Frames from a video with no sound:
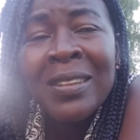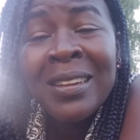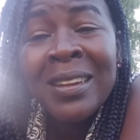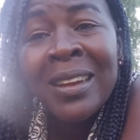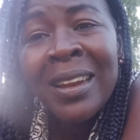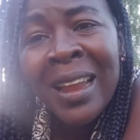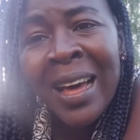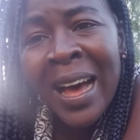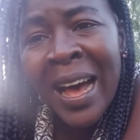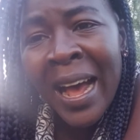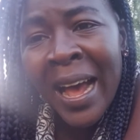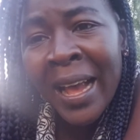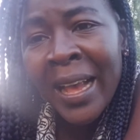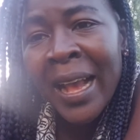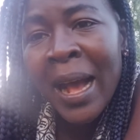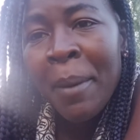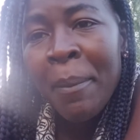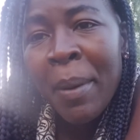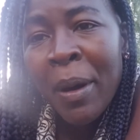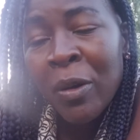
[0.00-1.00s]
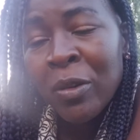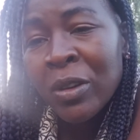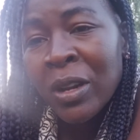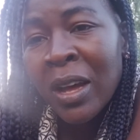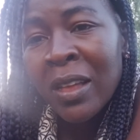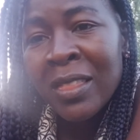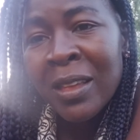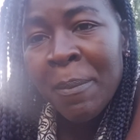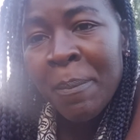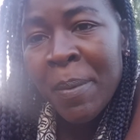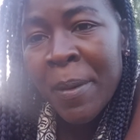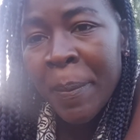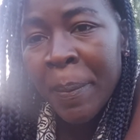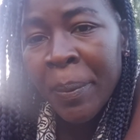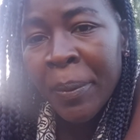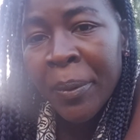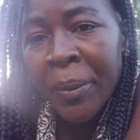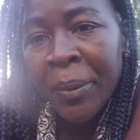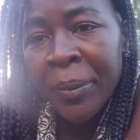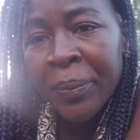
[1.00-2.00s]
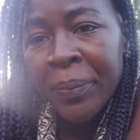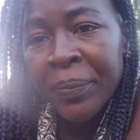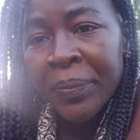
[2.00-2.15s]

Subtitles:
lie about other people.